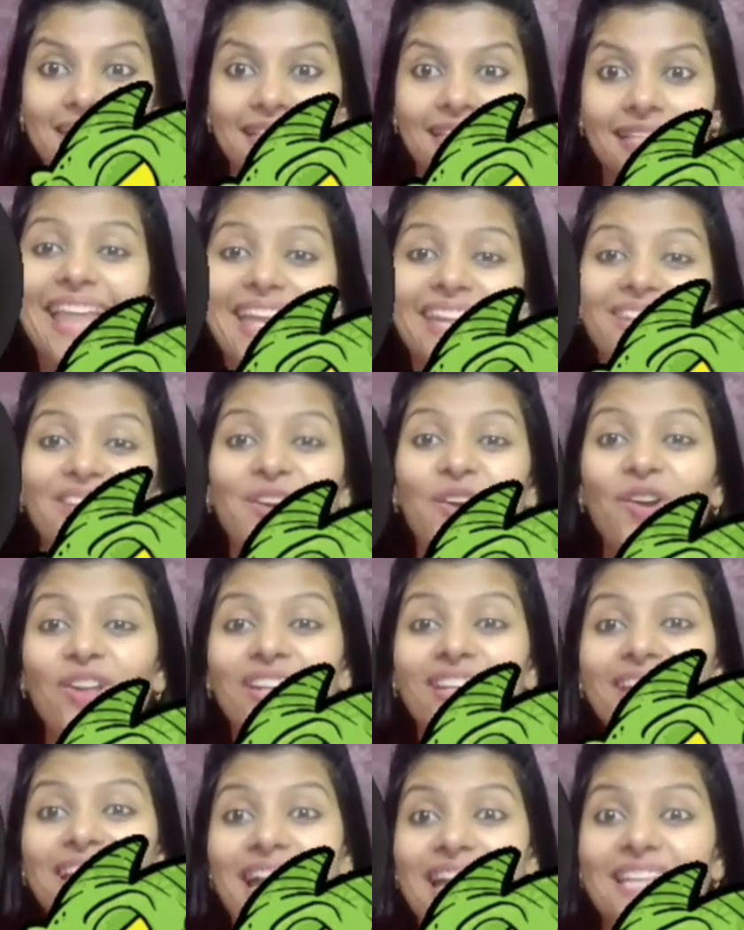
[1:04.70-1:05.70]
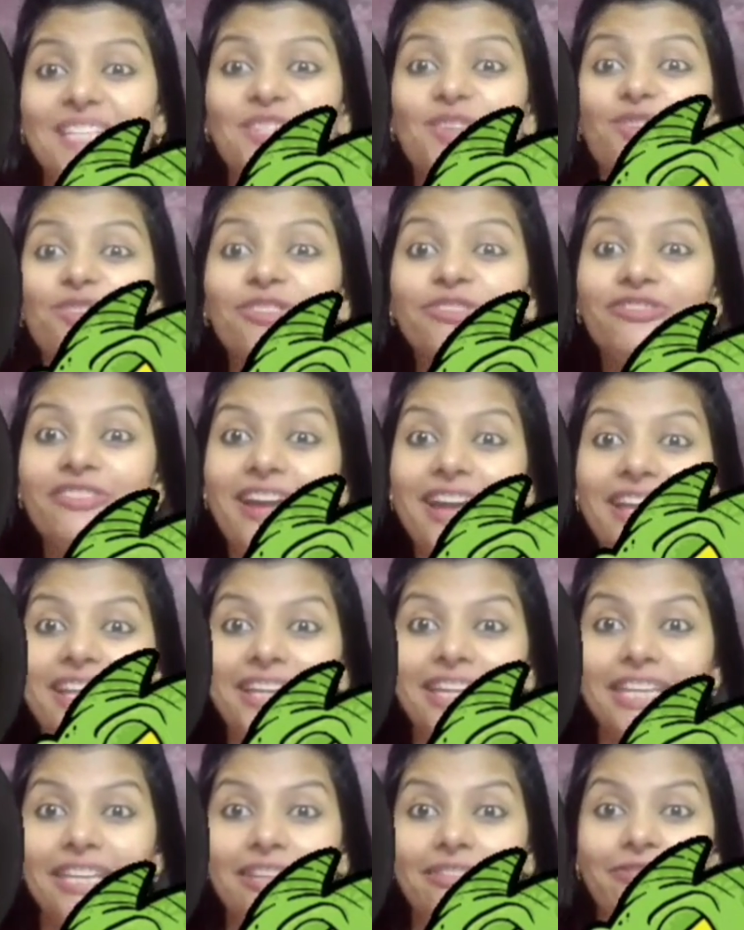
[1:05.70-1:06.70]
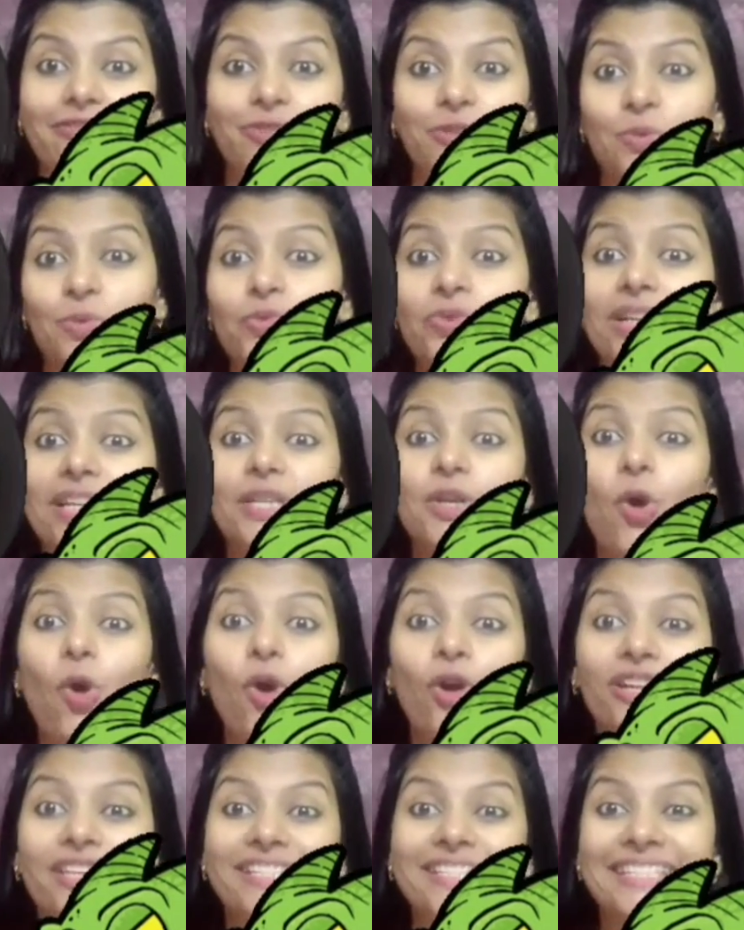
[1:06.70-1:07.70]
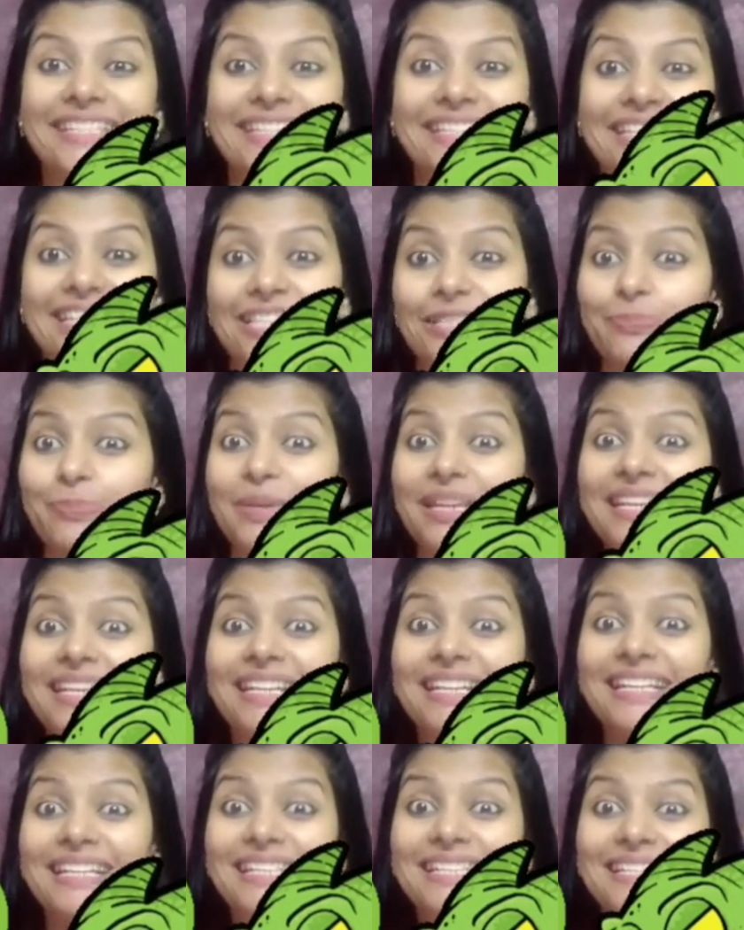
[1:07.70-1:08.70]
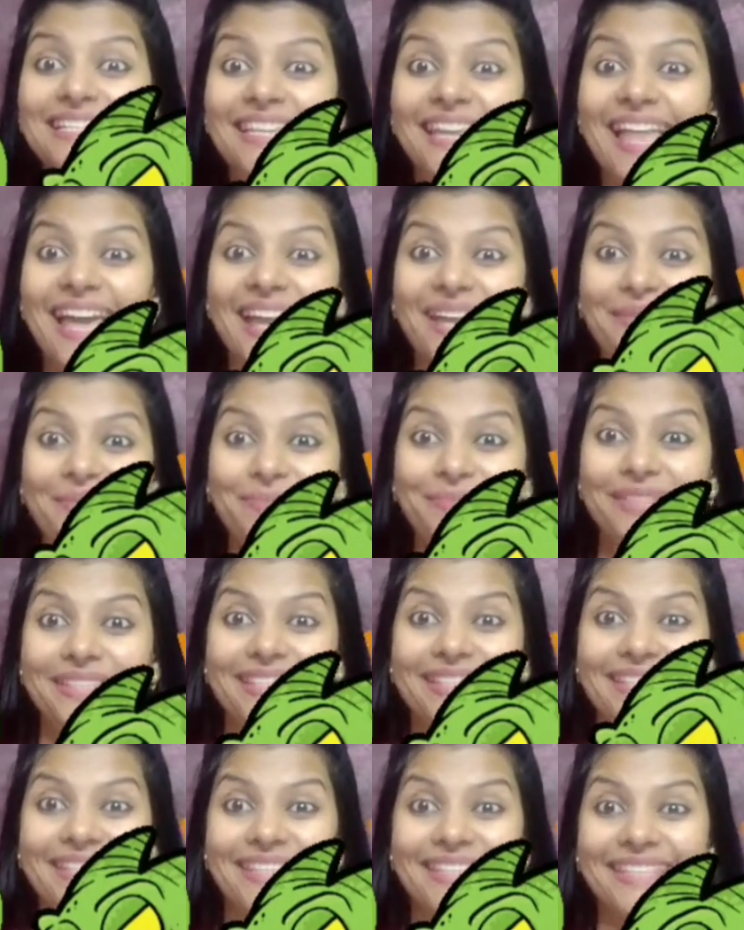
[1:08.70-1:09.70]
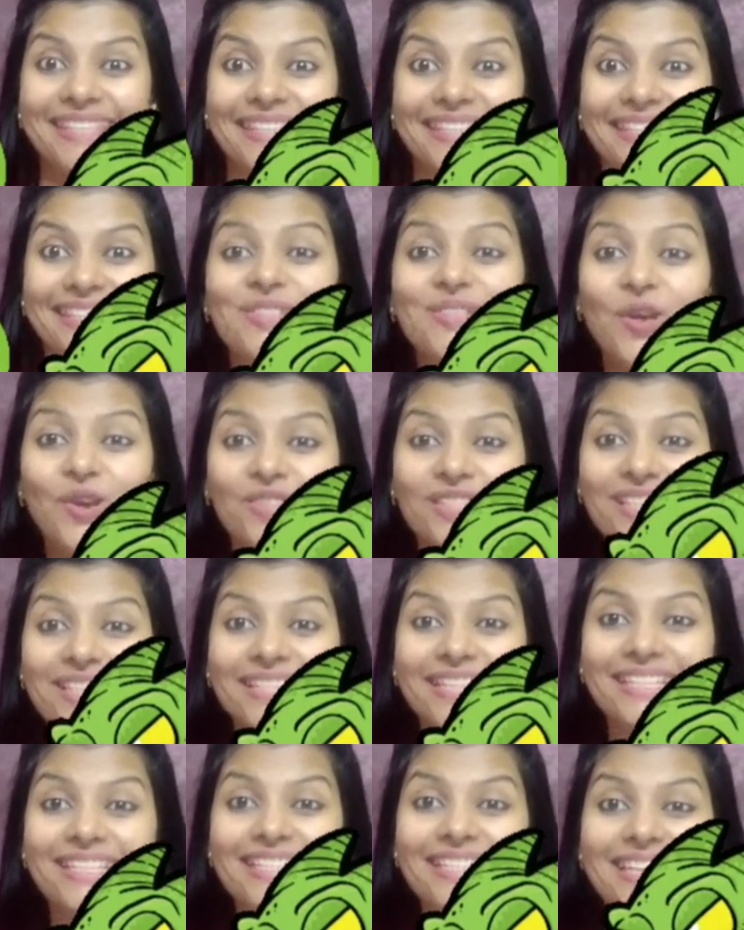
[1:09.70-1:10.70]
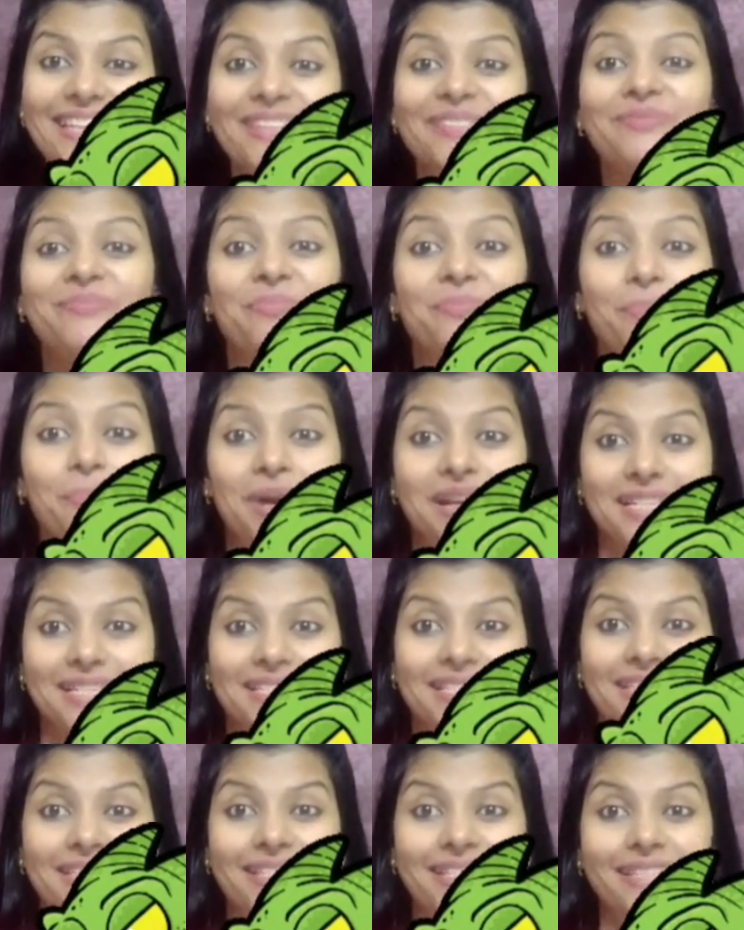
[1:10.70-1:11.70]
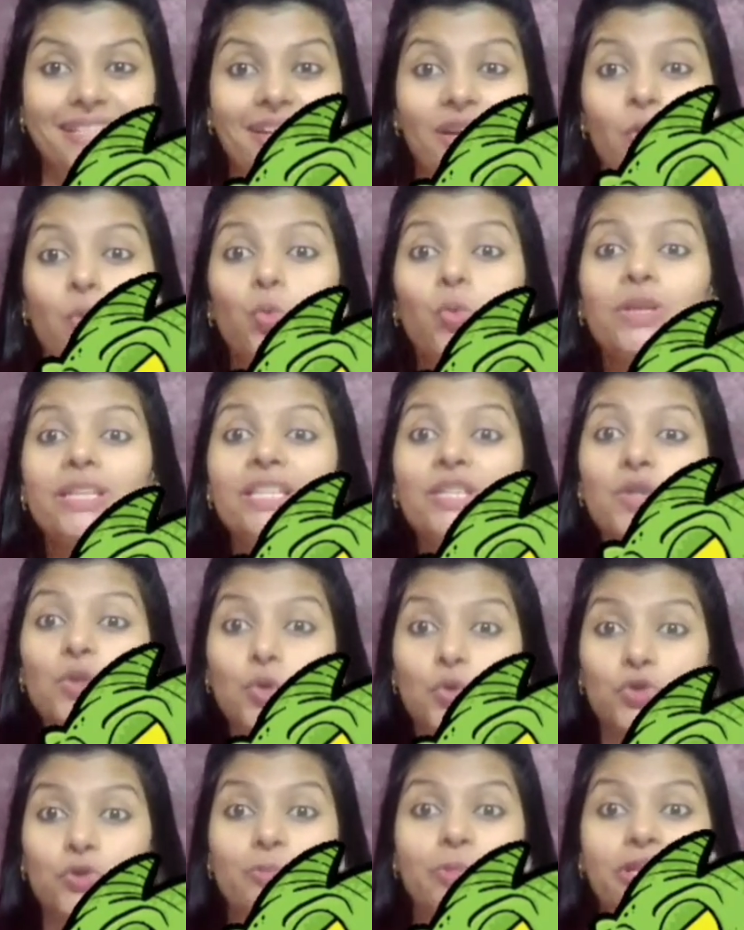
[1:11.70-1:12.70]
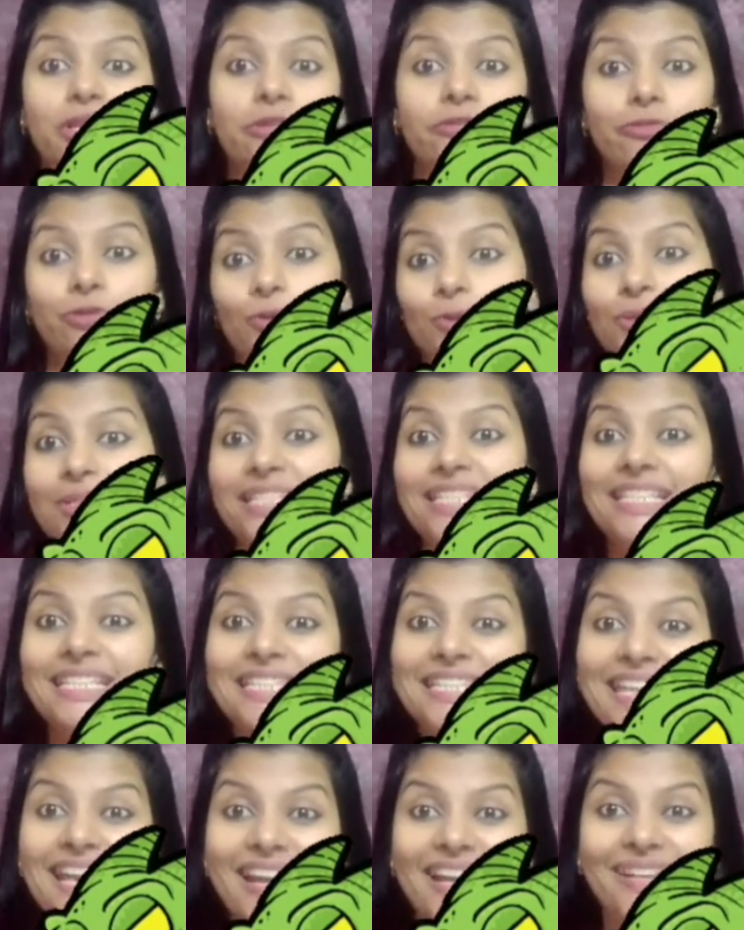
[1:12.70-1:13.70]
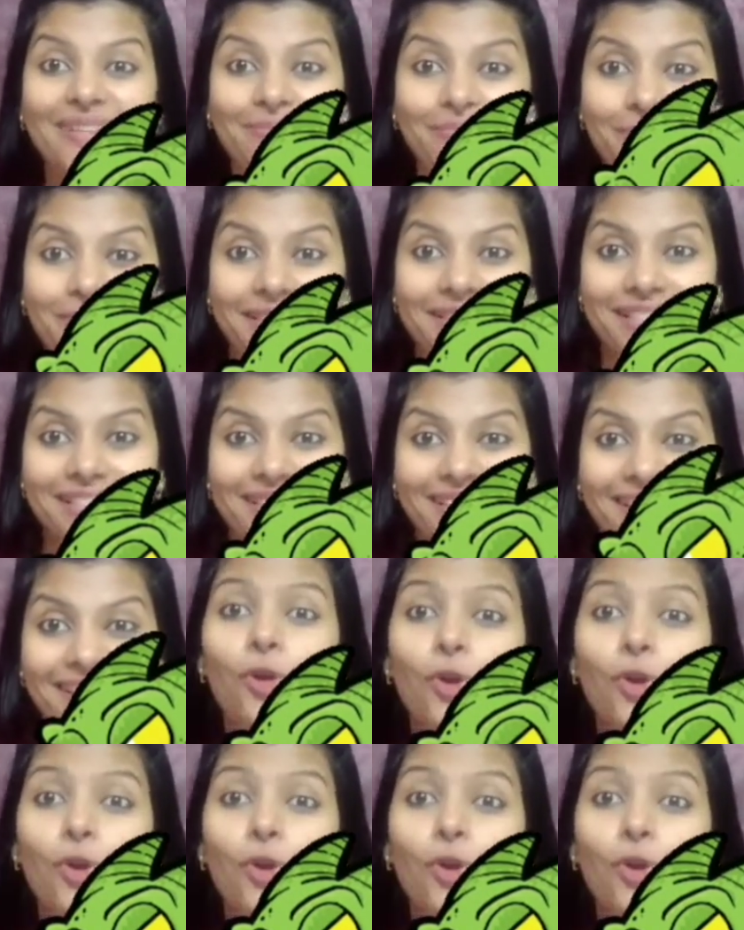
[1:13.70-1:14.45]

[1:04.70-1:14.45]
They like all kind of fiery food, red hot chilies, pickles, limes. Sausages in mustard with toast burned 14 times.